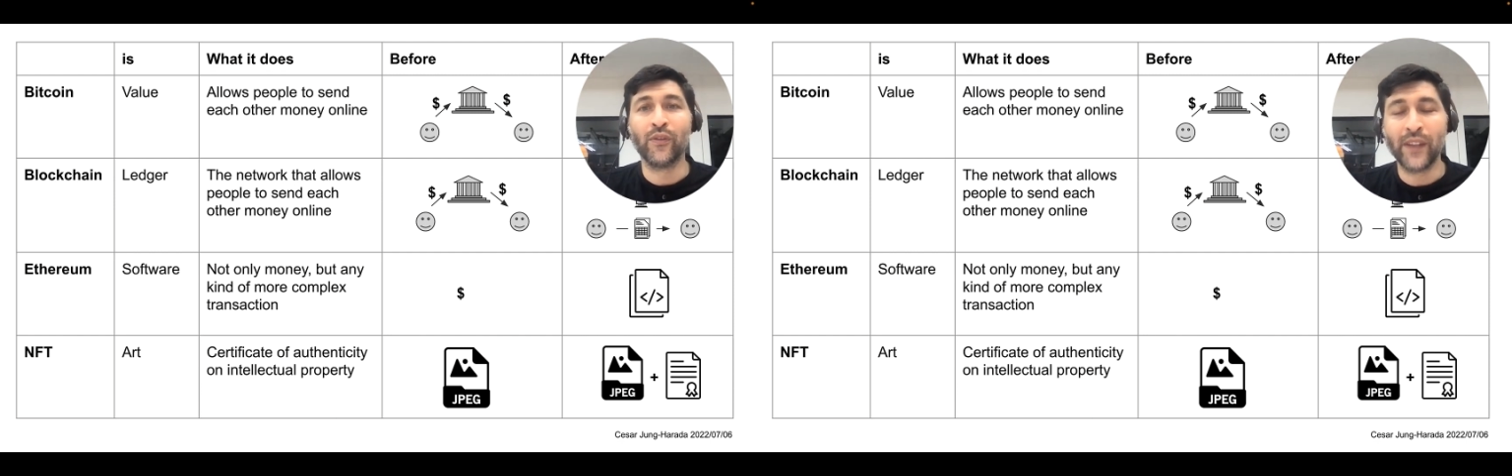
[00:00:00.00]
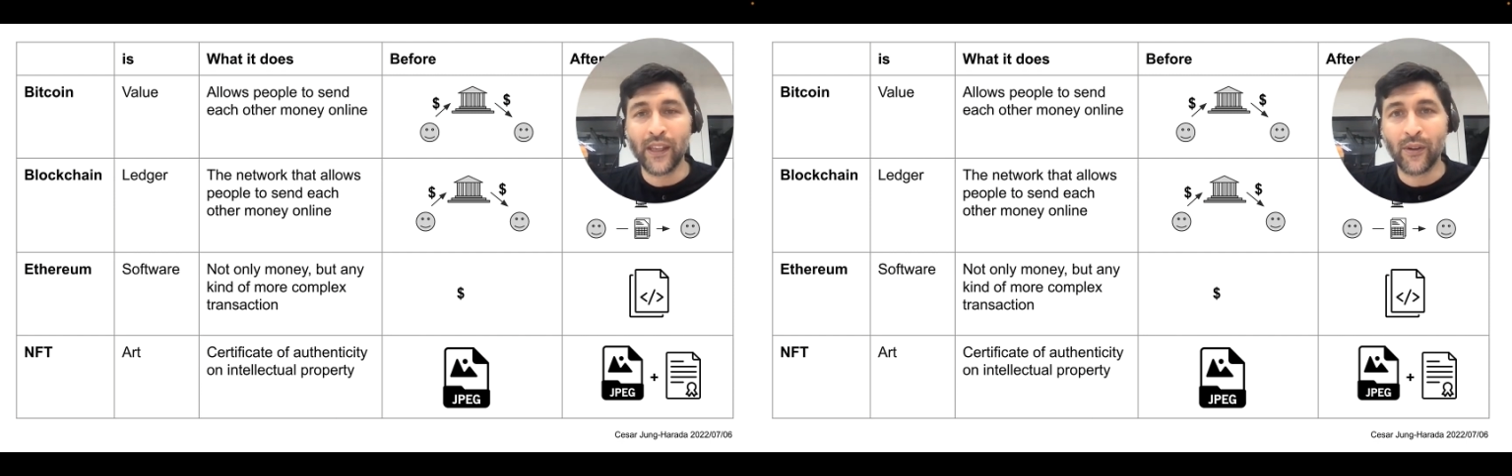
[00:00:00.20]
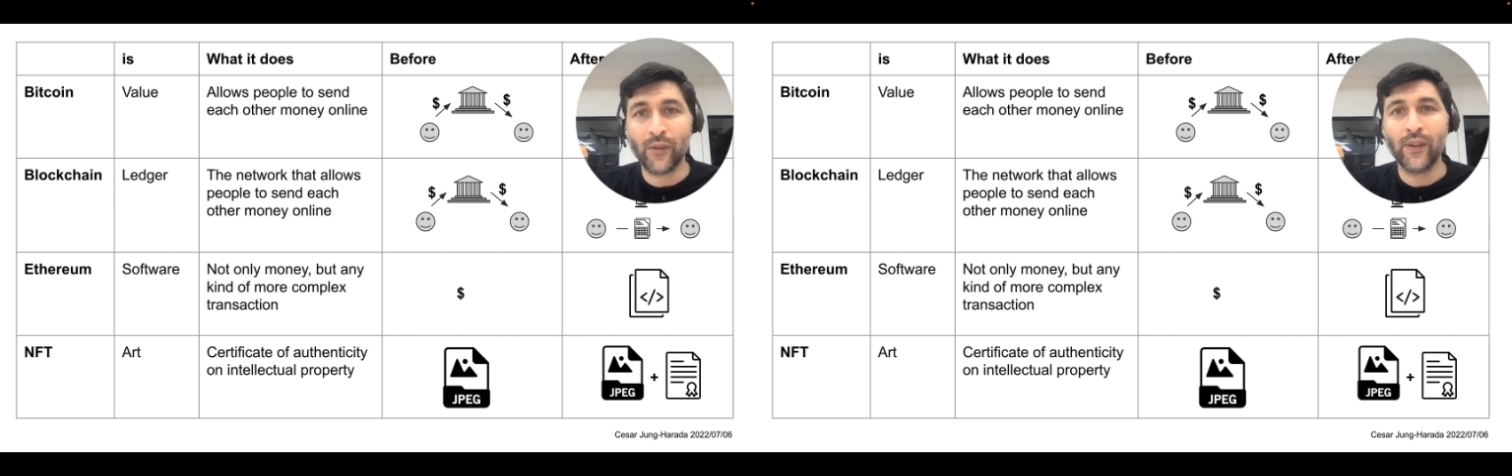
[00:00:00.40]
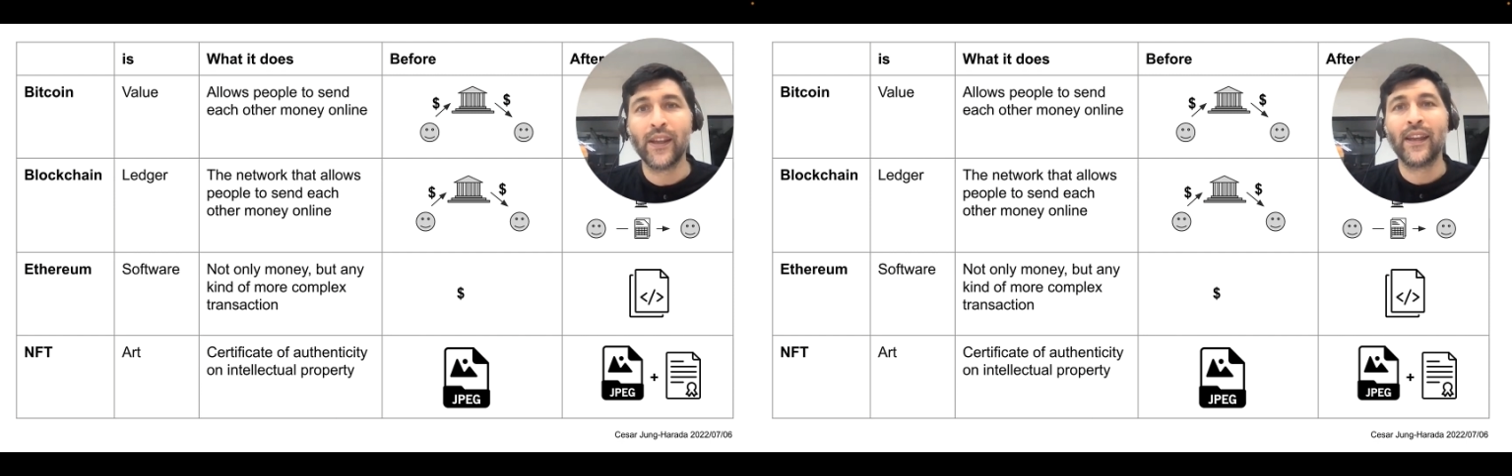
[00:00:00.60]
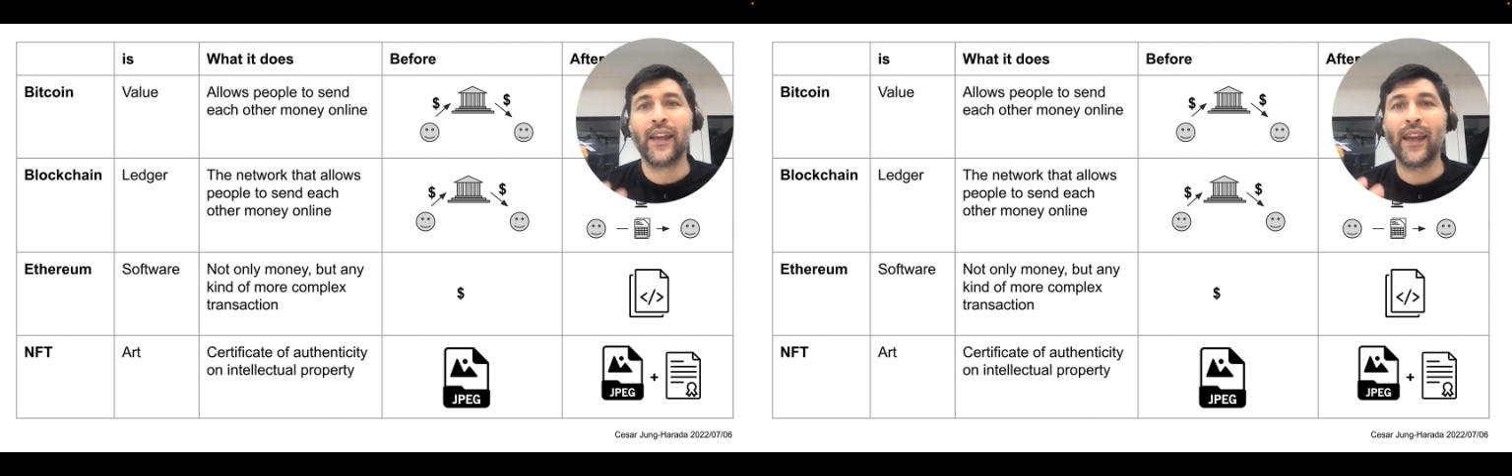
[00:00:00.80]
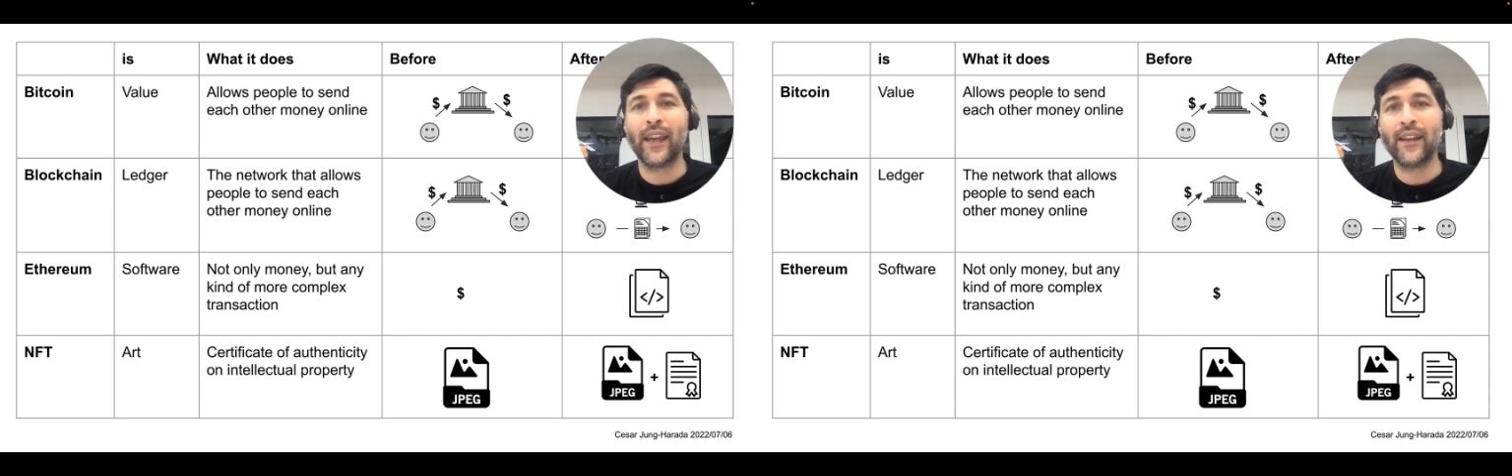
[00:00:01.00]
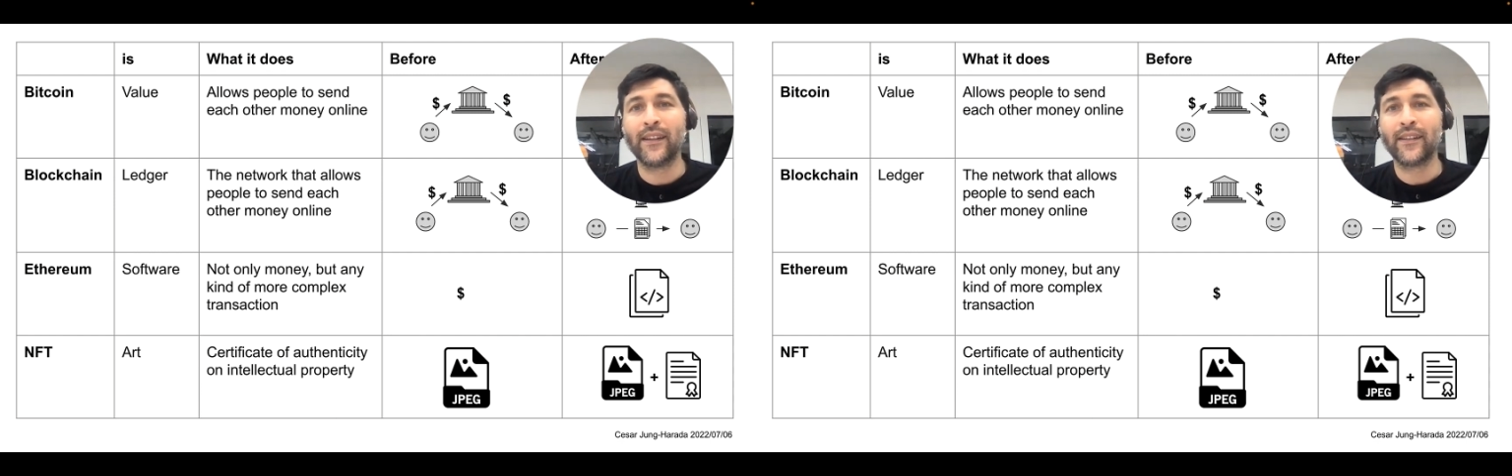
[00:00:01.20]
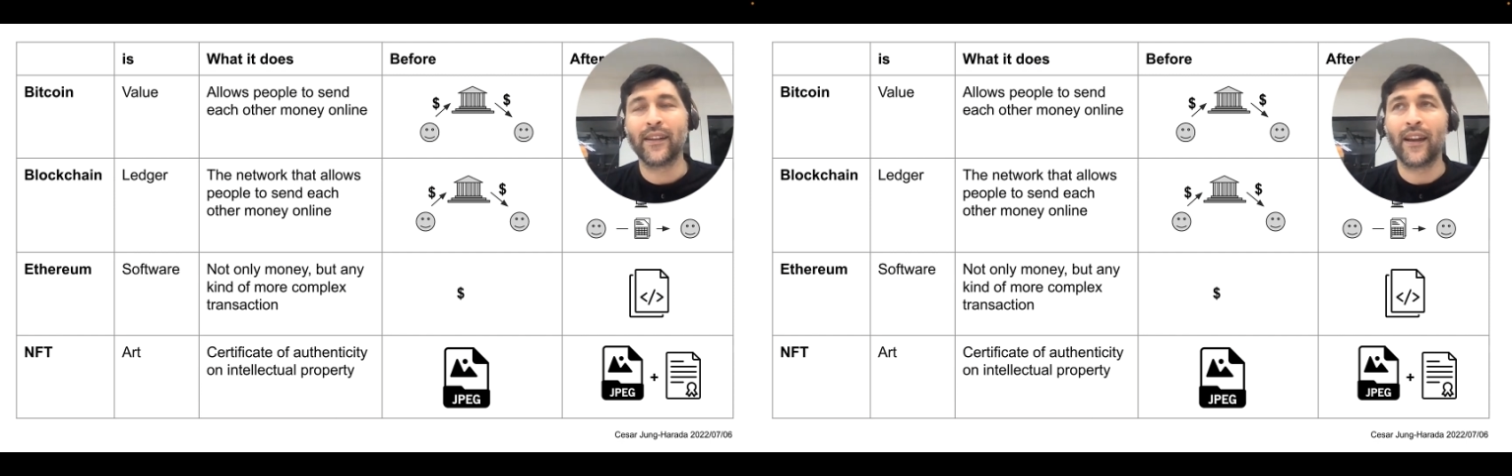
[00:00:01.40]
video, and